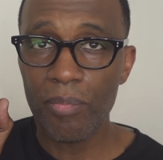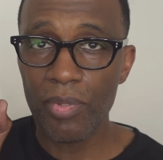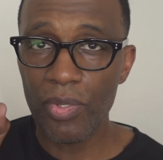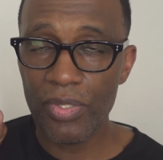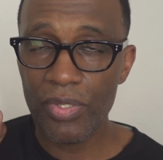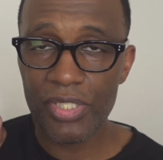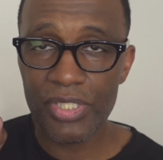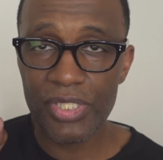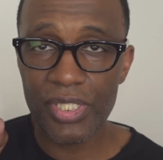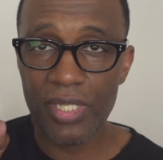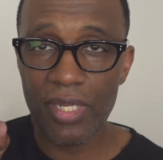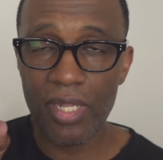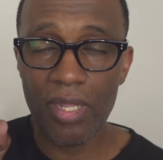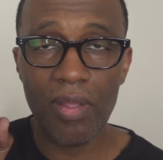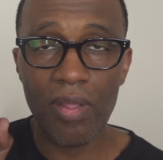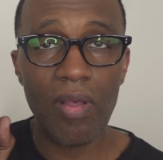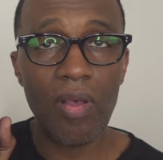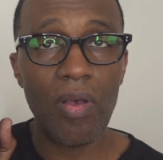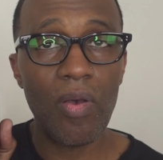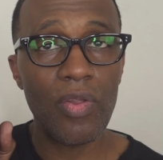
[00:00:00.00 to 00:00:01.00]
Bleu de
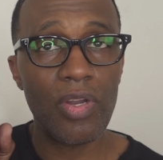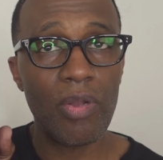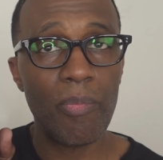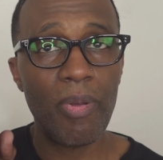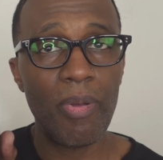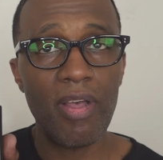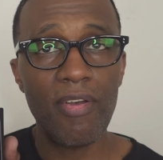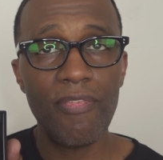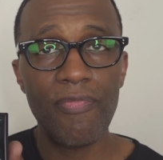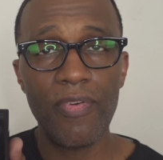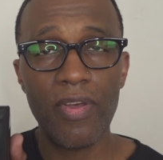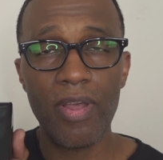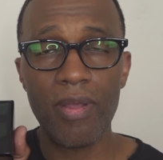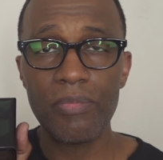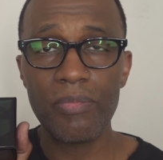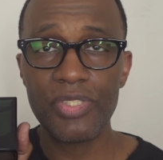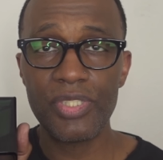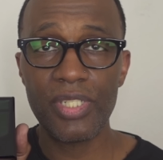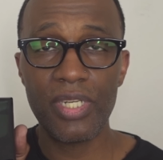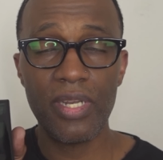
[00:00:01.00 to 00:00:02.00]
Chanel, Eau de
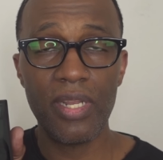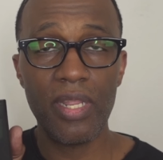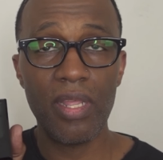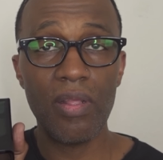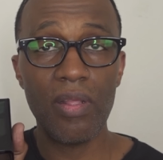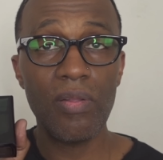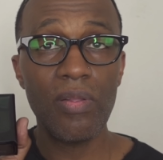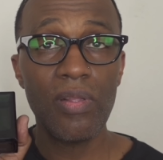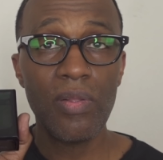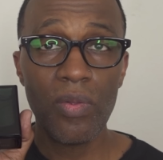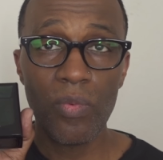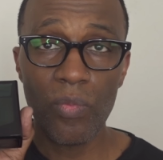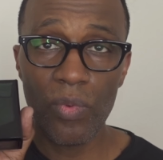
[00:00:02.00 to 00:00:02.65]
Parfum, Chanel,